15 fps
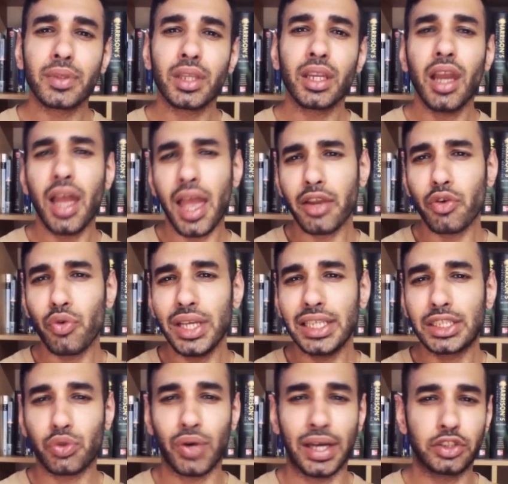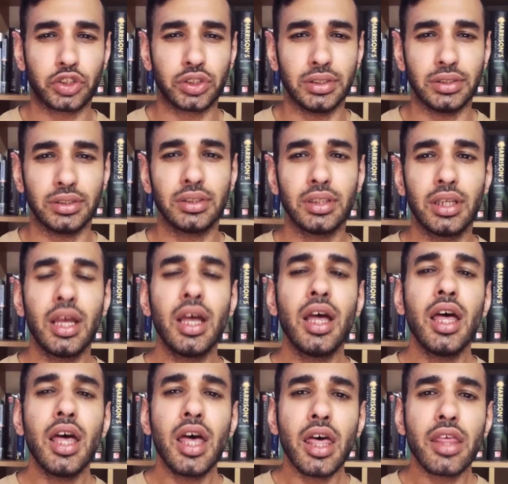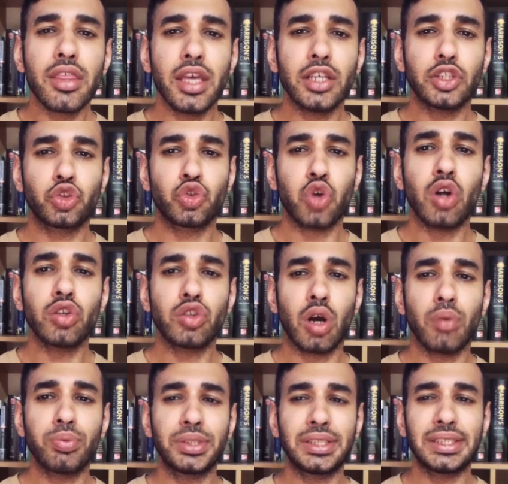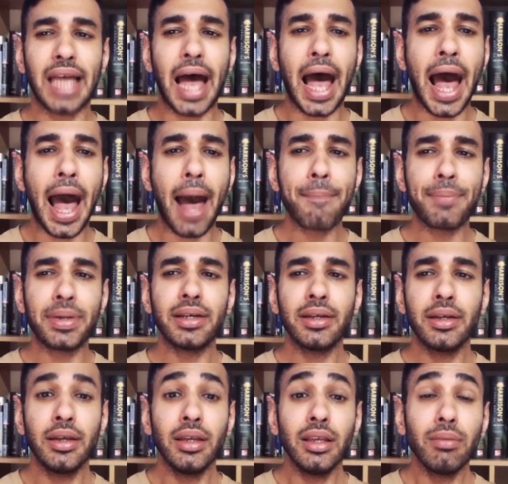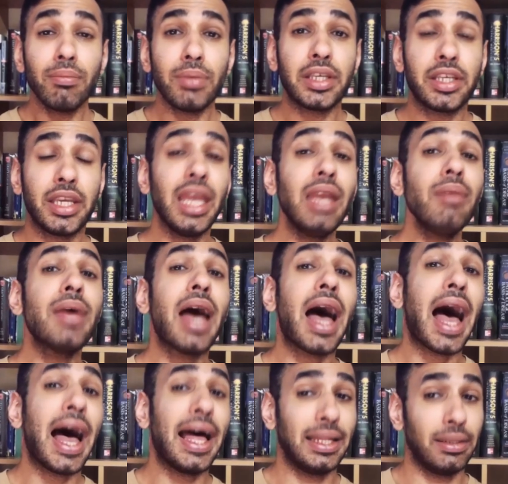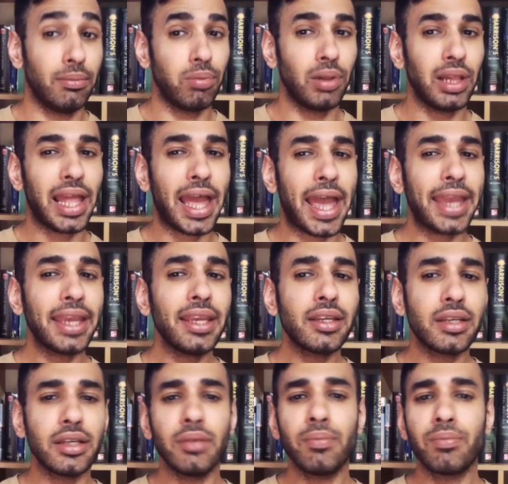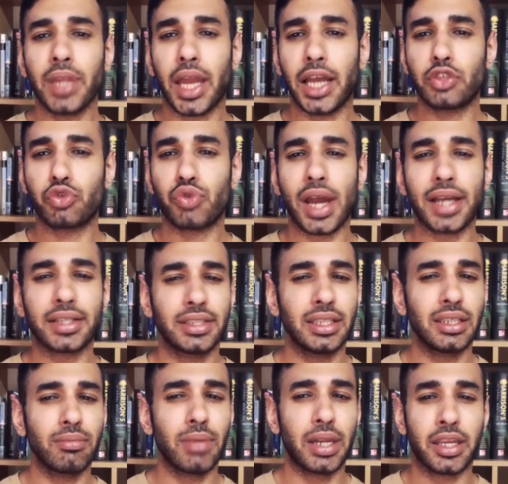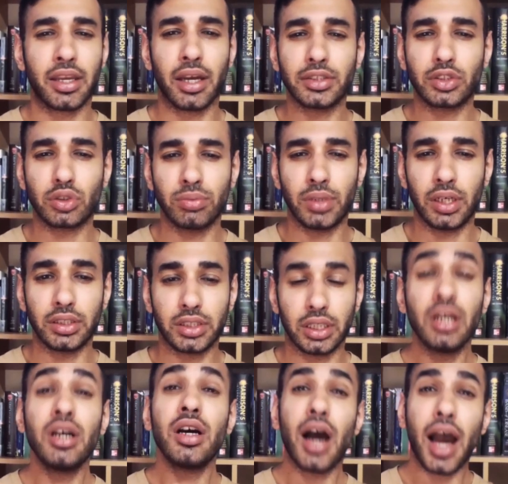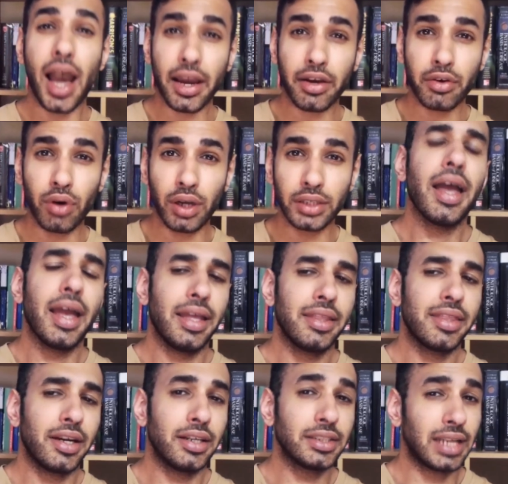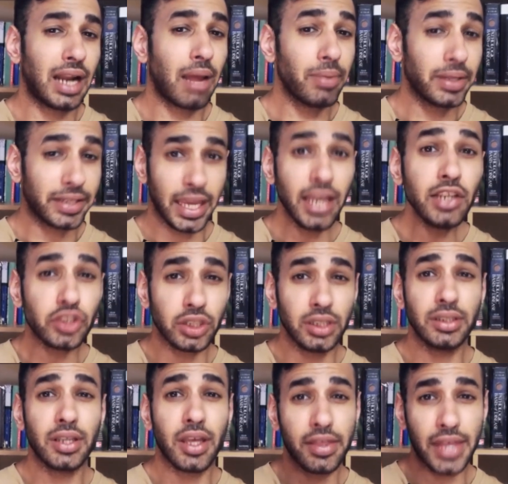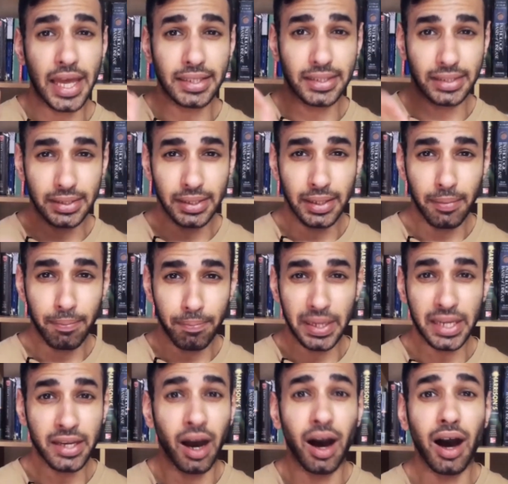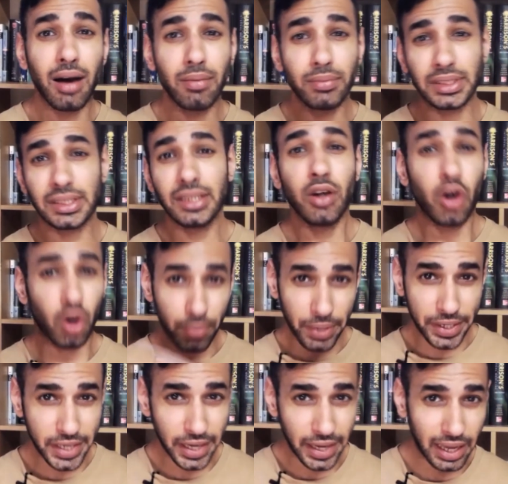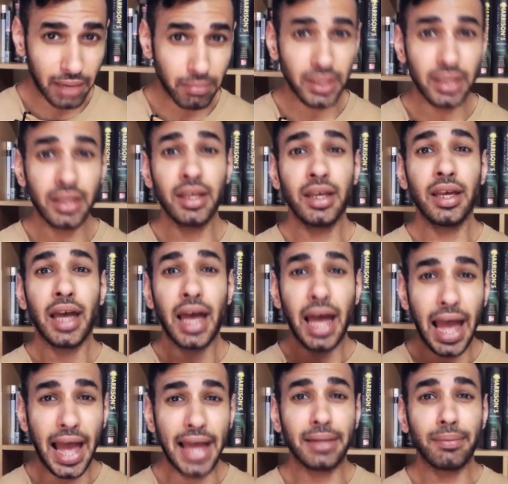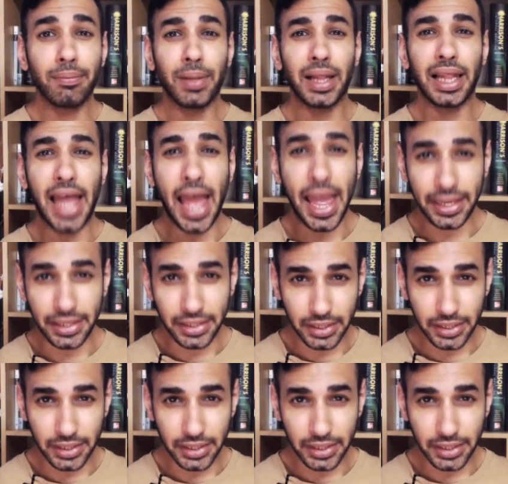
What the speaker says: A quiz question. The startups app became blank, attracting many customers across the world. There is an application that becomes or became blank.